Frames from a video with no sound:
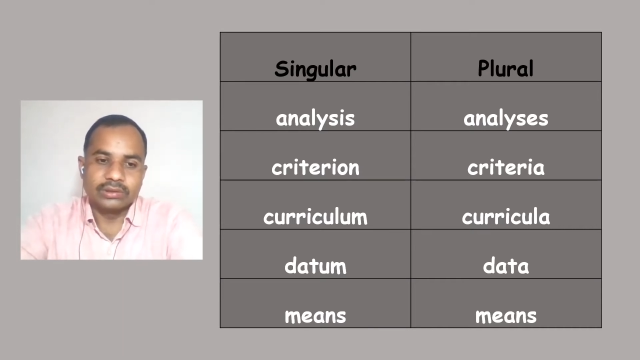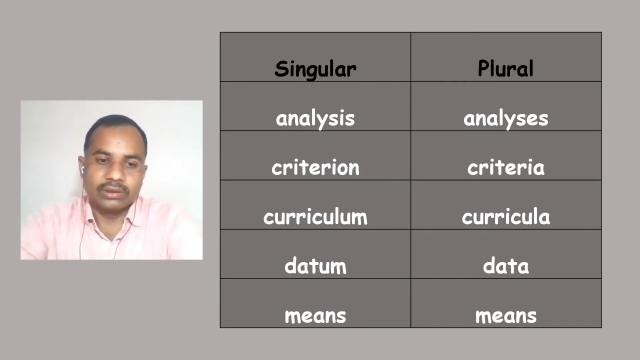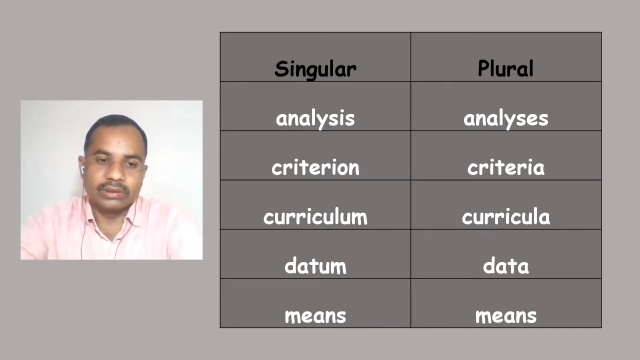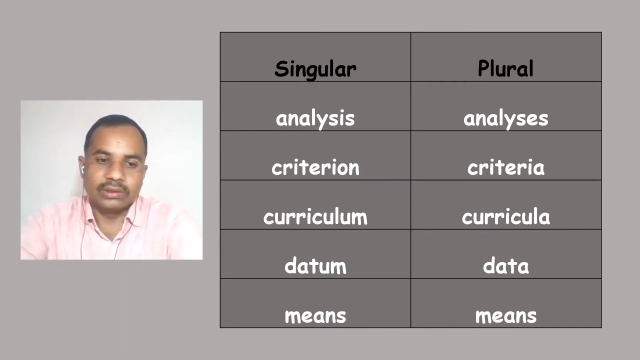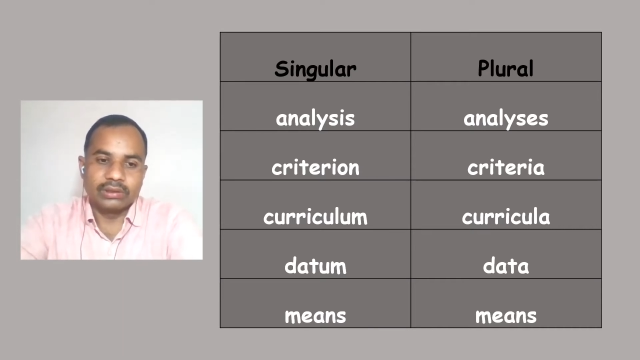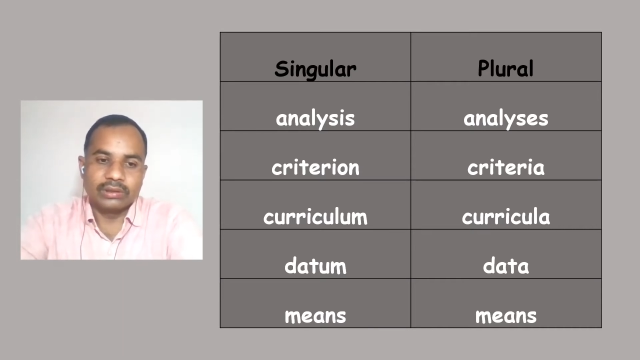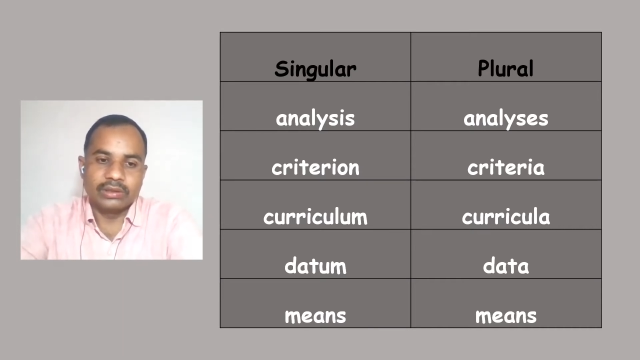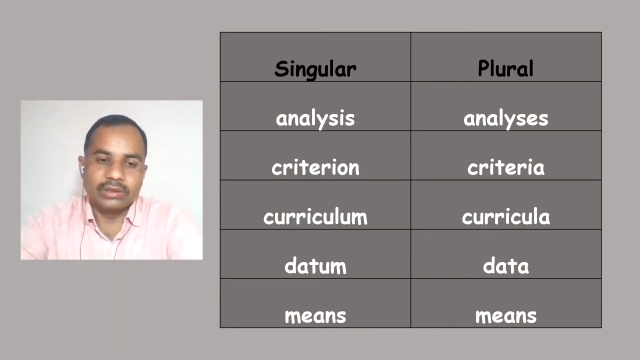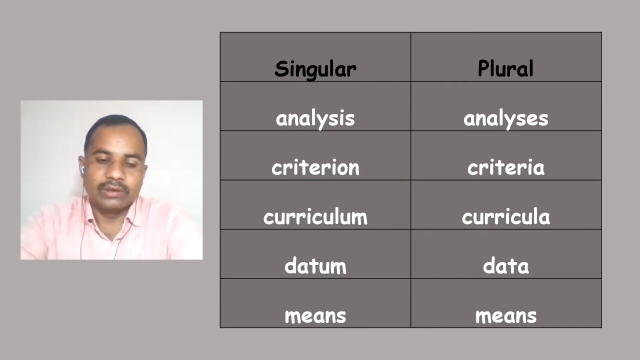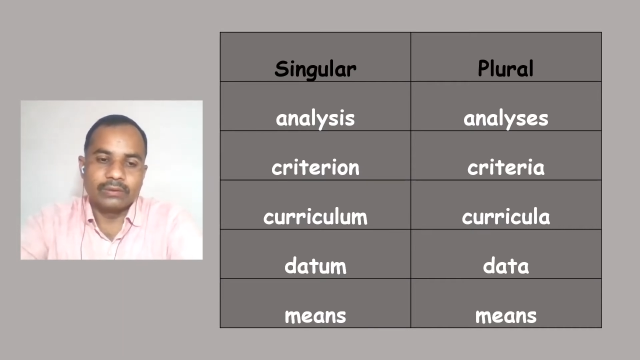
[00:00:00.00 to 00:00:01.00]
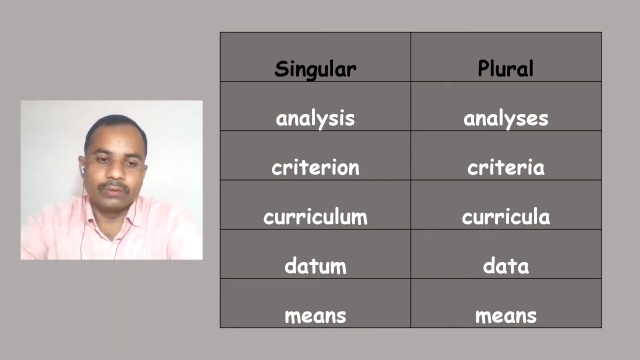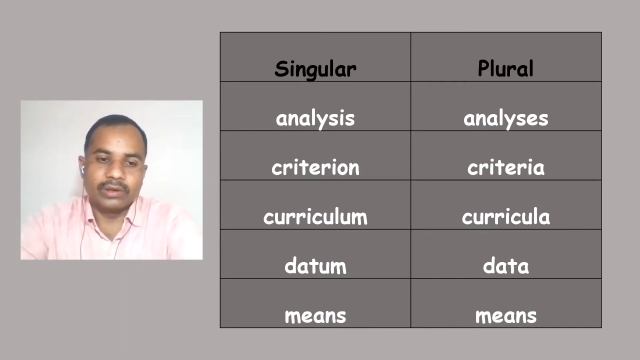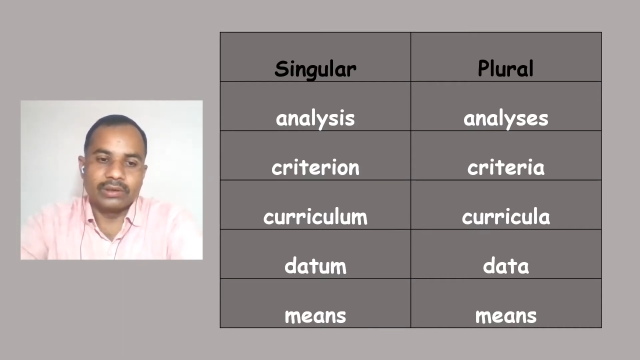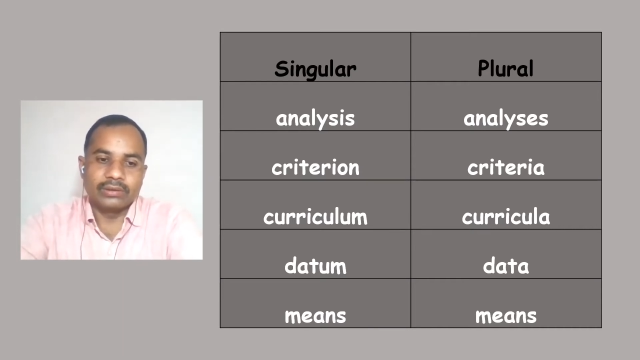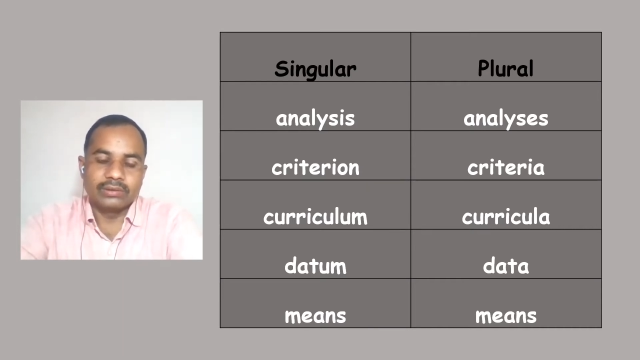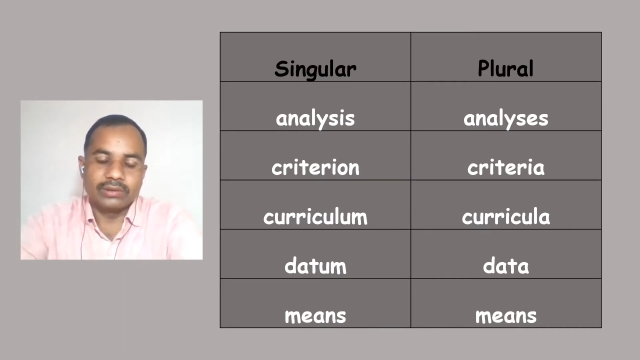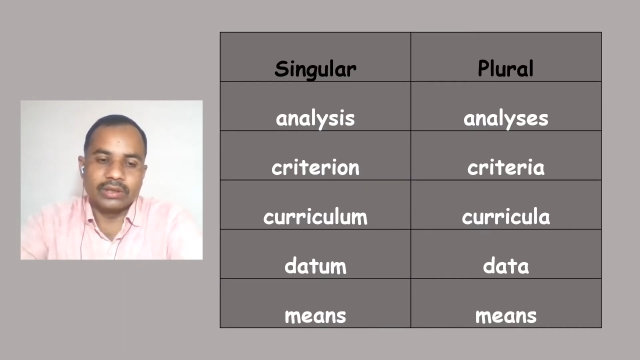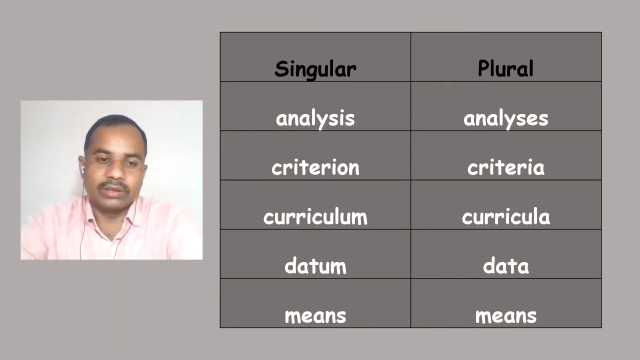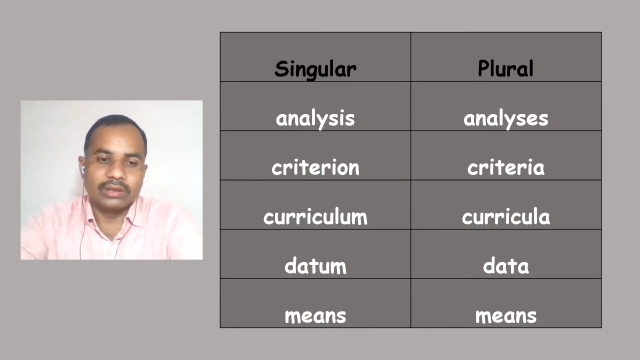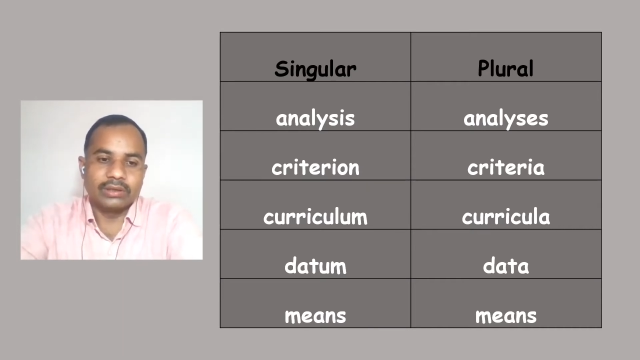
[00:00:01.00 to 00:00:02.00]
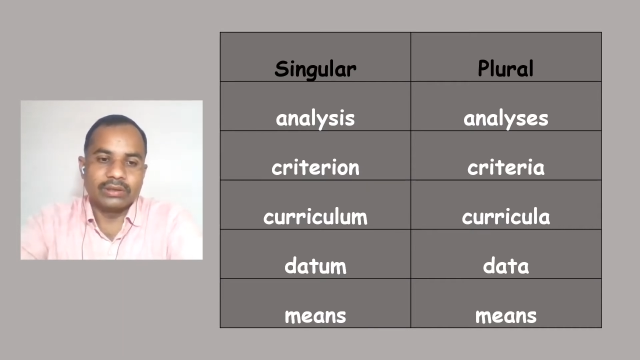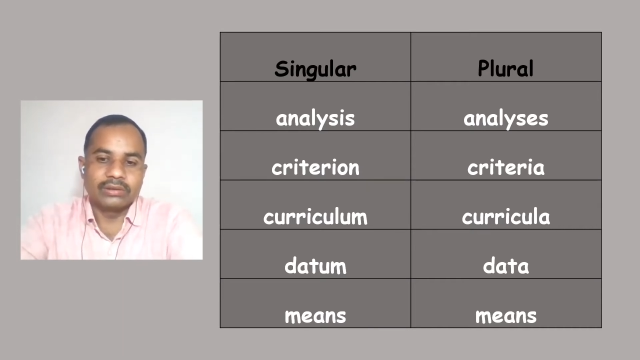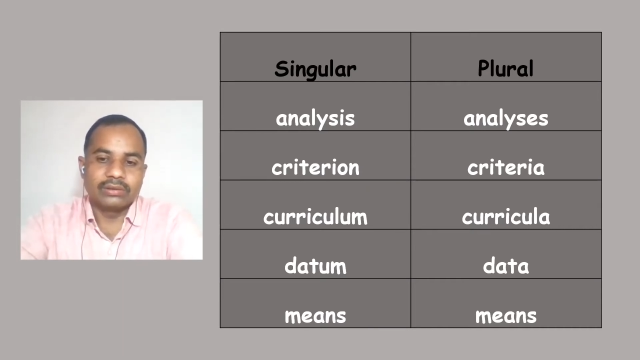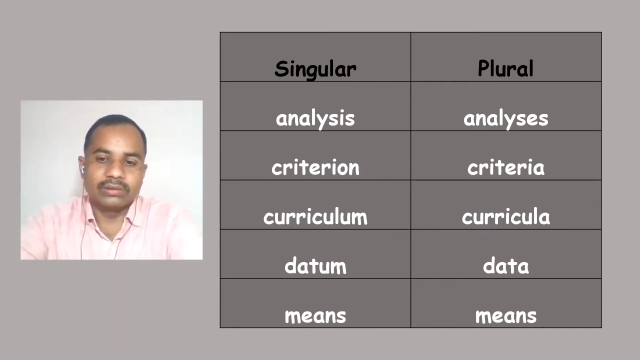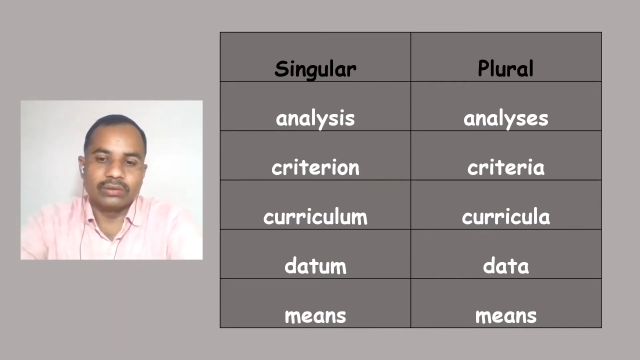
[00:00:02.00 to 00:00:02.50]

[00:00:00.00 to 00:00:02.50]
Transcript: And here we are taking it